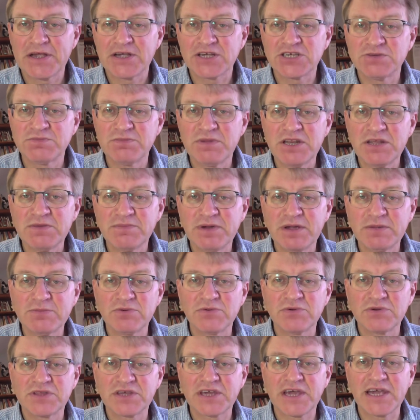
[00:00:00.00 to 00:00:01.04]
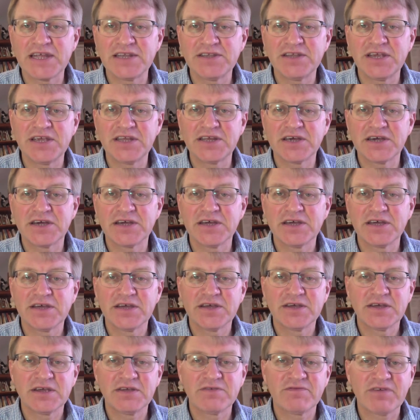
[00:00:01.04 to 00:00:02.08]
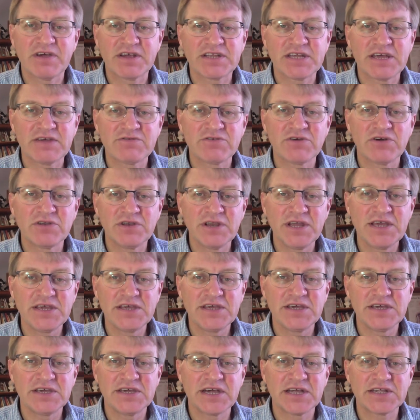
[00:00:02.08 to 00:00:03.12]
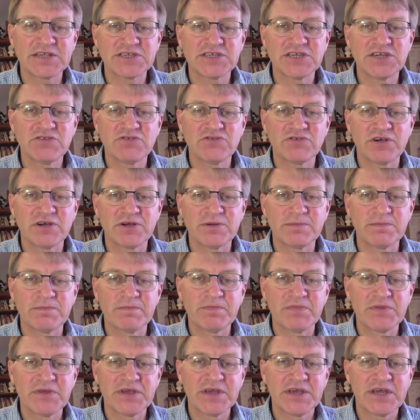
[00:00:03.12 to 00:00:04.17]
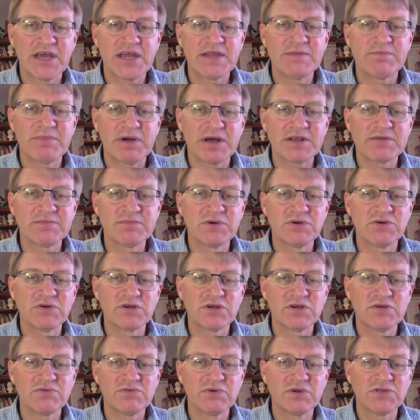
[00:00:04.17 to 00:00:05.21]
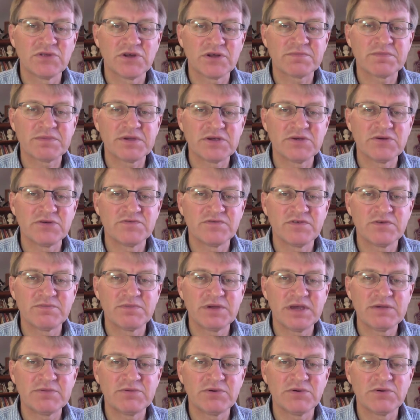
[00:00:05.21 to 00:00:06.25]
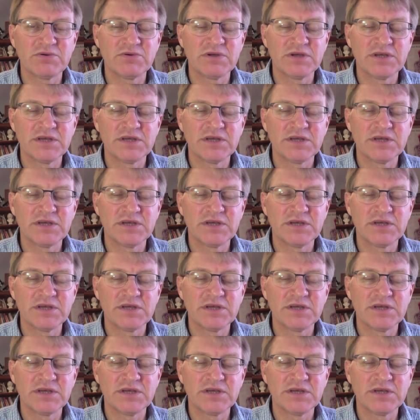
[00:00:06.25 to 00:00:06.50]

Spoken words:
Because many people with Candida, in fact, have got leaky gut syndrome, and buttermilk will not be good for people